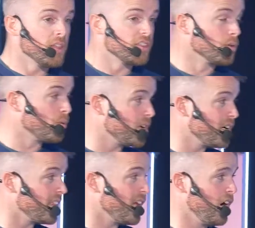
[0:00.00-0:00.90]
There
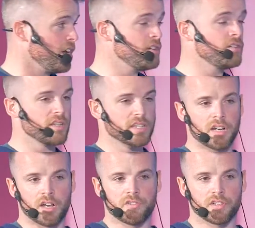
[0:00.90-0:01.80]
were hundreds and
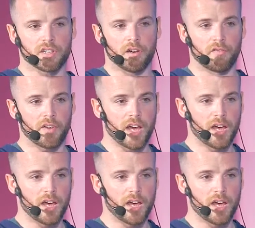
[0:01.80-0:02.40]
hundreds of